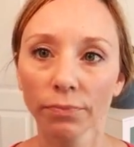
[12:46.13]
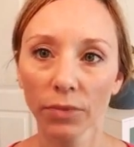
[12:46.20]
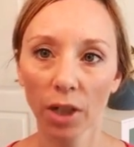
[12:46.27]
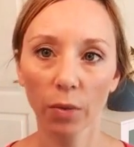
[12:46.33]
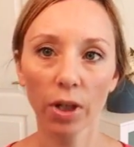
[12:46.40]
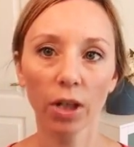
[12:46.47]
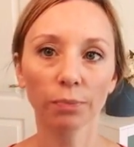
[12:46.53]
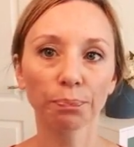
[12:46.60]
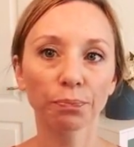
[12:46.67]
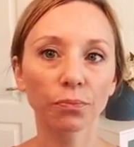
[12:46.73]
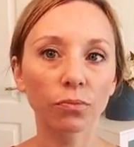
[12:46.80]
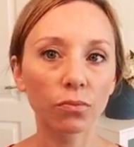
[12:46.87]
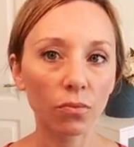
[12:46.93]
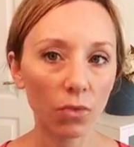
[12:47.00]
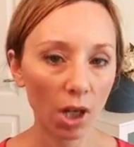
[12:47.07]
here we go.
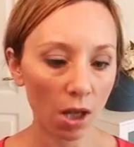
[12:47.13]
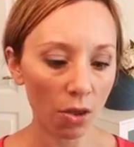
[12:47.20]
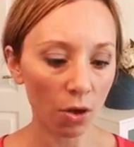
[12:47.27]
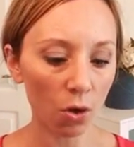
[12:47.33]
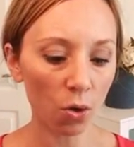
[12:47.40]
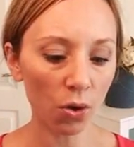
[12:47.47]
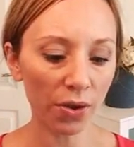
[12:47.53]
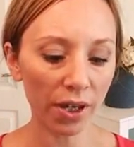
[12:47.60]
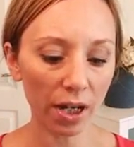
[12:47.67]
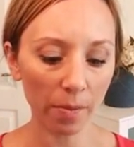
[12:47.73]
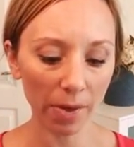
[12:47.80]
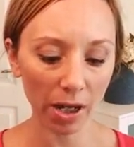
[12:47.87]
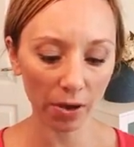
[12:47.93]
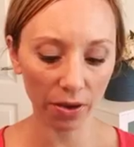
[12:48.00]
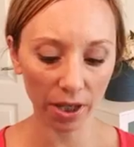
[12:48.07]
The cool thing
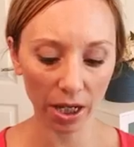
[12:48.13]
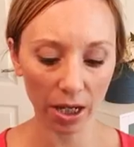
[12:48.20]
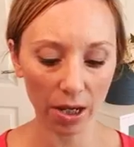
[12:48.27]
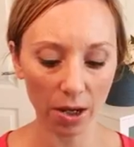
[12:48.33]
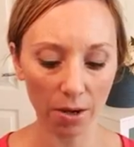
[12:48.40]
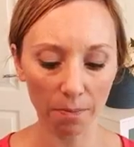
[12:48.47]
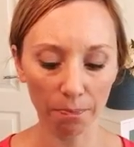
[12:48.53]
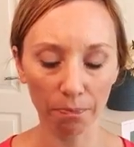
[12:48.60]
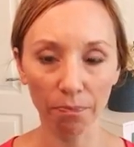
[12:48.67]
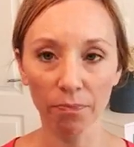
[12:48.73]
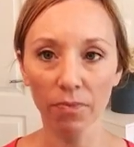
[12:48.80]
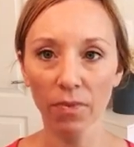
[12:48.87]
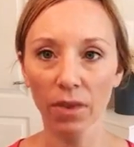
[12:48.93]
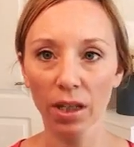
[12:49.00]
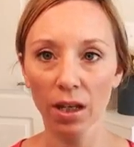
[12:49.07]
about the
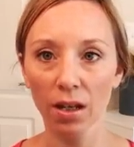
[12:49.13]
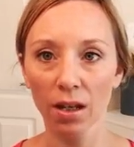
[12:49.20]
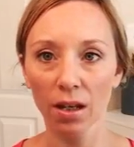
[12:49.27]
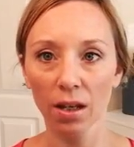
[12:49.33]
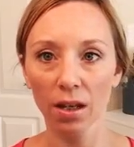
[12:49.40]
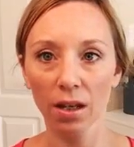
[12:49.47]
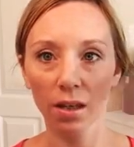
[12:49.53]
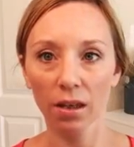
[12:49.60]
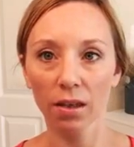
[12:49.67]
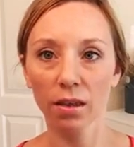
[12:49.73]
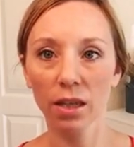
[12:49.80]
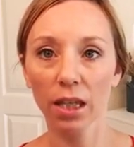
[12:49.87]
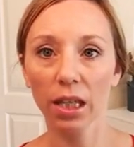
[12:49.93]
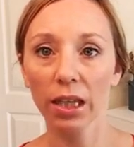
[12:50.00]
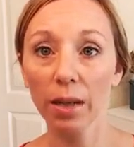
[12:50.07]

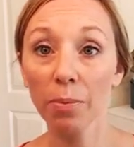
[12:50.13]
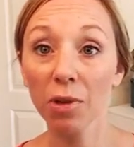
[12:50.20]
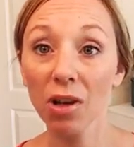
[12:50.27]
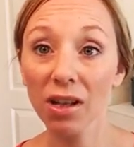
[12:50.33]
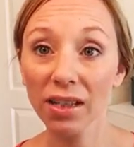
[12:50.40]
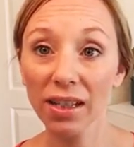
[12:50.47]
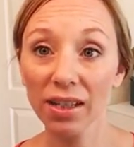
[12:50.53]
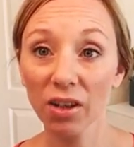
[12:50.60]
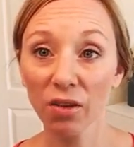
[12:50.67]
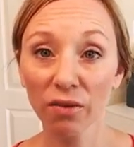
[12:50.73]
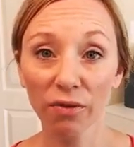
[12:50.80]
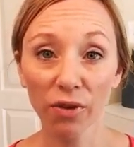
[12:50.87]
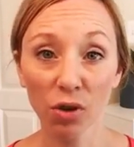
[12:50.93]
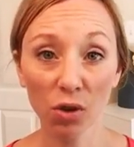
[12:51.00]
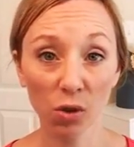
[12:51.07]
lip gloss is they're
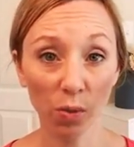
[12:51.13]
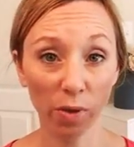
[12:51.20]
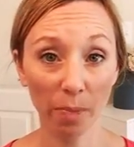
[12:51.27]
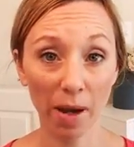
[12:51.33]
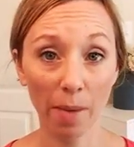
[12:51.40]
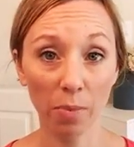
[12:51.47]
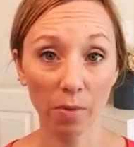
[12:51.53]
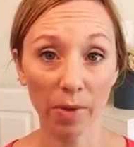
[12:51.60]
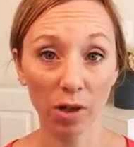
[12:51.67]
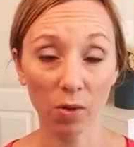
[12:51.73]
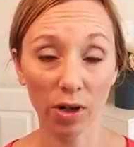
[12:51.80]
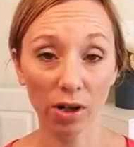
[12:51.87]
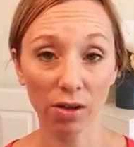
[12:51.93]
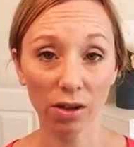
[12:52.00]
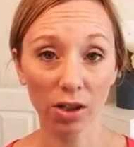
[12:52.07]
infused with peppermint
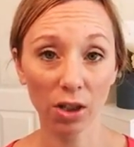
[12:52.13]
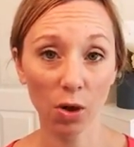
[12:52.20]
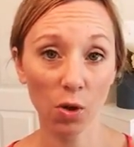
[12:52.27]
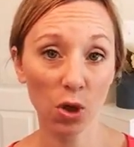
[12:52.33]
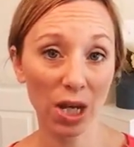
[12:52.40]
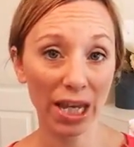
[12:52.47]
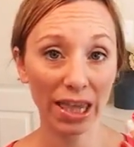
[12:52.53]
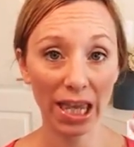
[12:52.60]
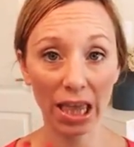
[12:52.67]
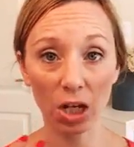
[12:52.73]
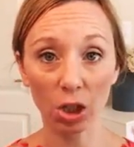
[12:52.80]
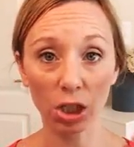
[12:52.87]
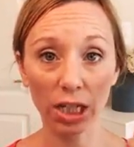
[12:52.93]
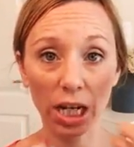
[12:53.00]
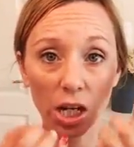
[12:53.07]
oil. So you get that
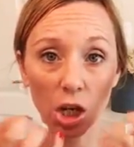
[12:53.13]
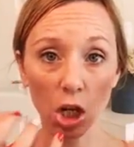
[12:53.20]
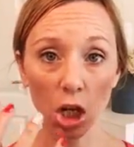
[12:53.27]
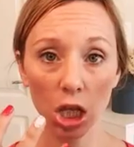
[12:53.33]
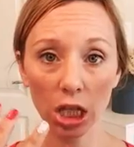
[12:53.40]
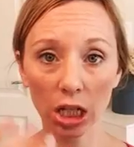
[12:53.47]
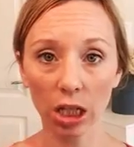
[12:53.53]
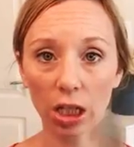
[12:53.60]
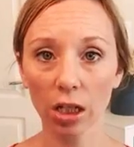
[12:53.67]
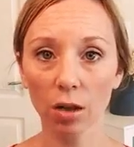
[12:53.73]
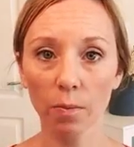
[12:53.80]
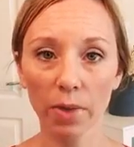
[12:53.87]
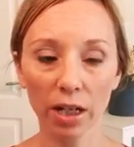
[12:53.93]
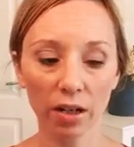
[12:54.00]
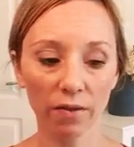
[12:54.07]
little tingle and a little
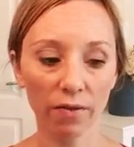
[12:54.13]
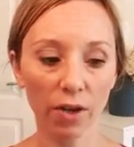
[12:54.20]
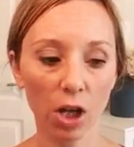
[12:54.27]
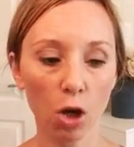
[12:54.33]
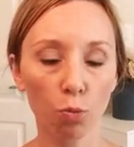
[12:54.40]
bit of